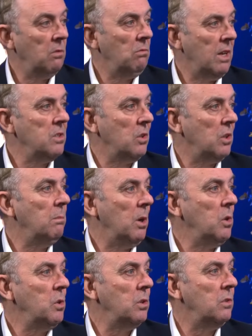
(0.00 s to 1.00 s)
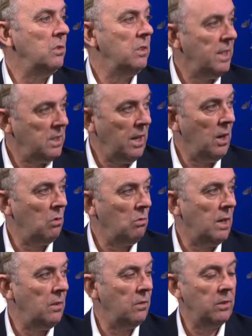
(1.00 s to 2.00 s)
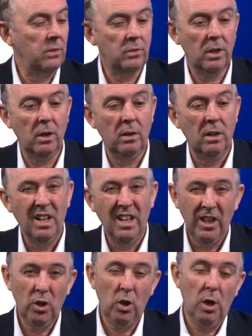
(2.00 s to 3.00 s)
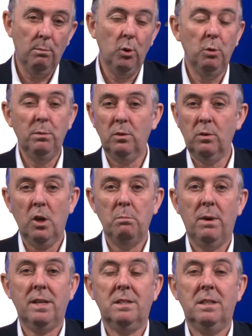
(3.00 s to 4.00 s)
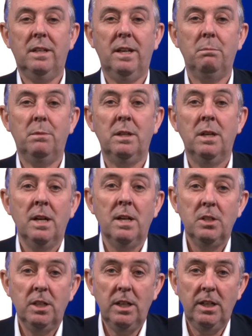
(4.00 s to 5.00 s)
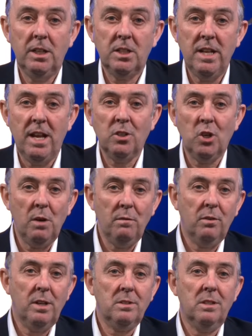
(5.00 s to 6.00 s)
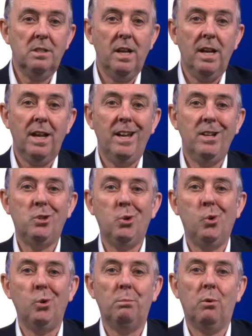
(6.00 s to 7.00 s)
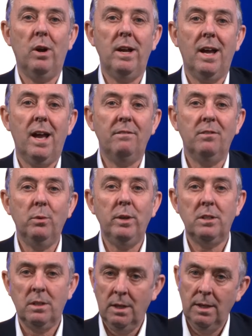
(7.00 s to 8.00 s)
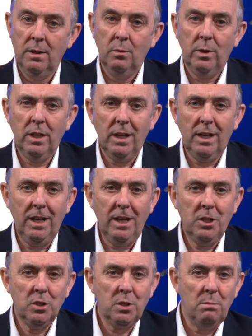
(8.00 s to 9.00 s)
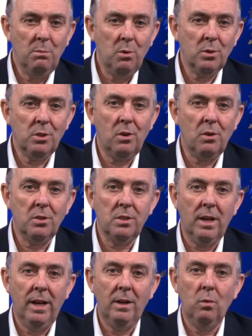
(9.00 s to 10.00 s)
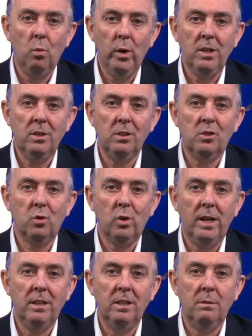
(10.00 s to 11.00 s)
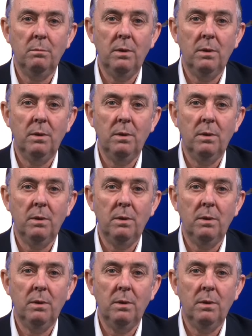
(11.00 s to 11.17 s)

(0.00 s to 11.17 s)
on emotions. That's how it runs. And so it'll go boom and it'll go bust again. But Janine, it's now time for us to take a short break, after which we're going to get into some more stocks and when to trade them.